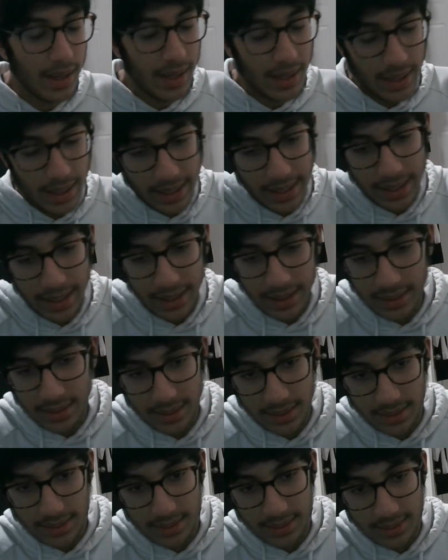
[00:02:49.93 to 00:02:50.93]

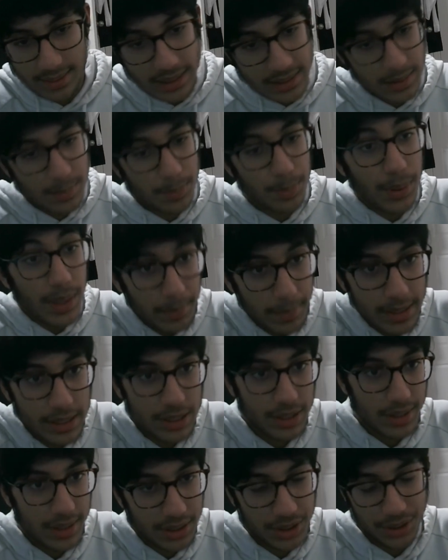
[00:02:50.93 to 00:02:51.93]
And that's a pretty
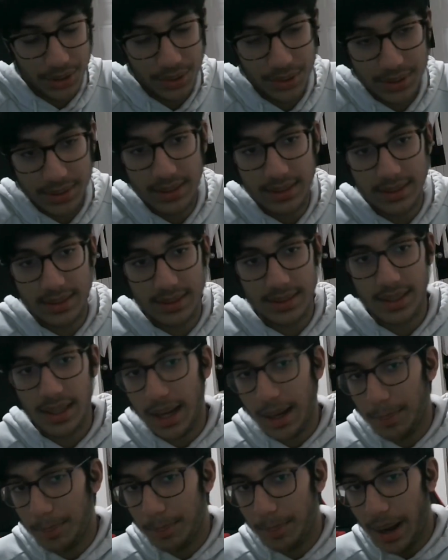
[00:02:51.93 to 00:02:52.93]
major issue since
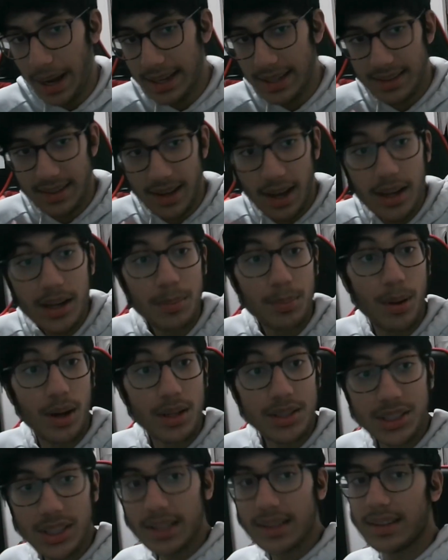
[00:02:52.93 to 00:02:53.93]
my entire
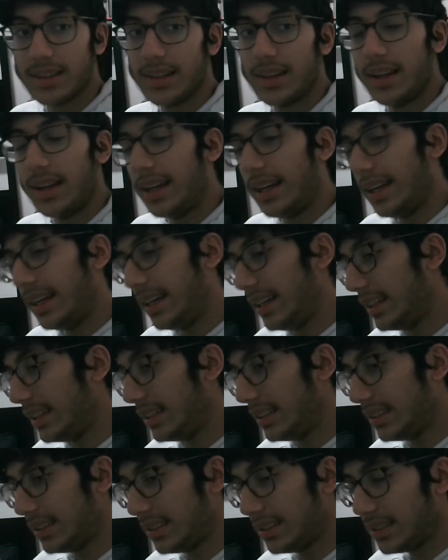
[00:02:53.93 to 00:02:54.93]
project
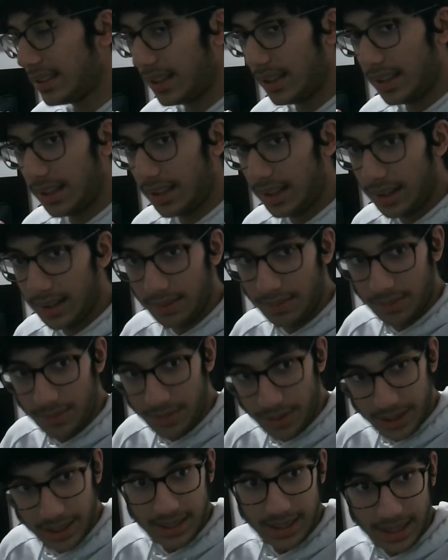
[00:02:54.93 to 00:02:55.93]
is
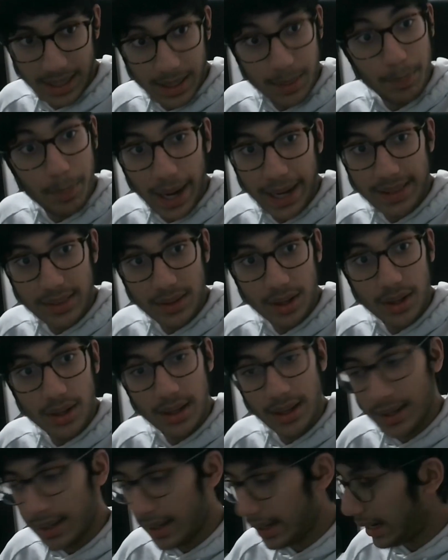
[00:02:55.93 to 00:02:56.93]
written in
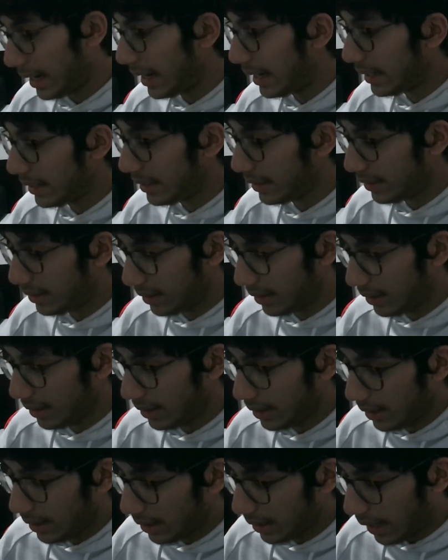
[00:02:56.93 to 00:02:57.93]
Python, and
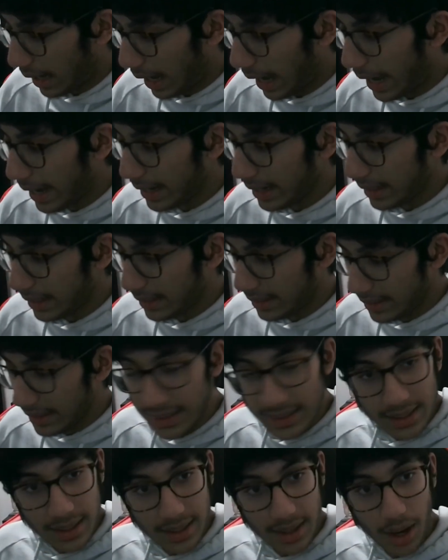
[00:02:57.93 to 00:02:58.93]
I
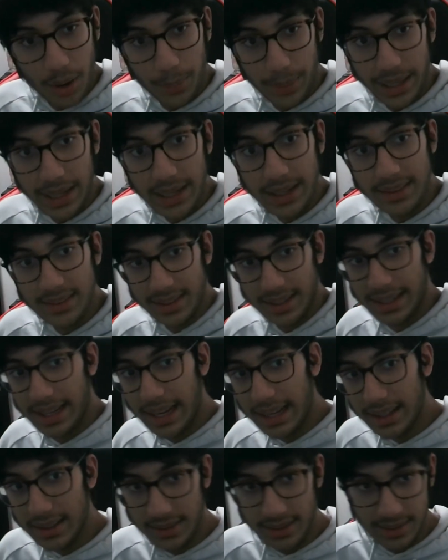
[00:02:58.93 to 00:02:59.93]
need a way to
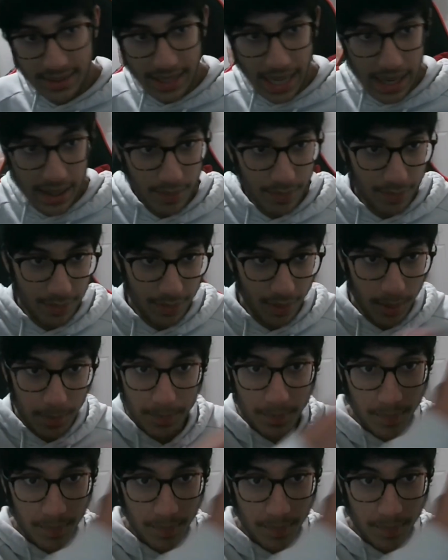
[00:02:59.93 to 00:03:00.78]
get the data from